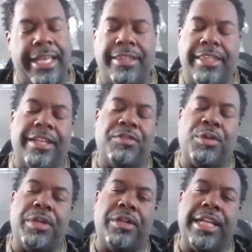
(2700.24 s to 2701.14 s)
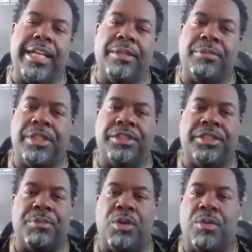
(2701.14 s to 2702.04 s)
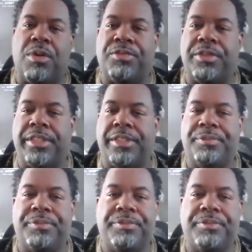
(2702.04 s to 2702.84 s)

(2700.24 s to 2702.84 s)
I can't think of her real name. The jump on one foot.